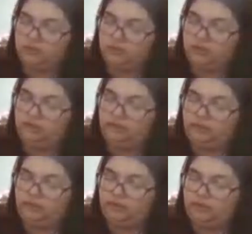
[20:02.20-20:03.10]
And if
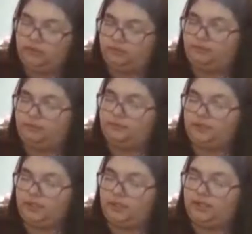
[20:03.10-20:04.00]
you know,
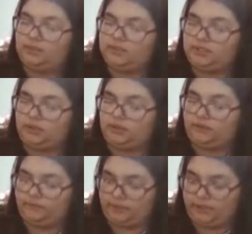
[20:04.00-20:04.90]
I'm
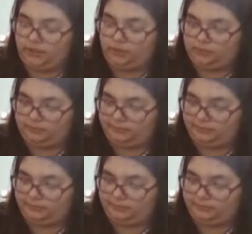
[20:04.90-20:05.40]
sorry for you.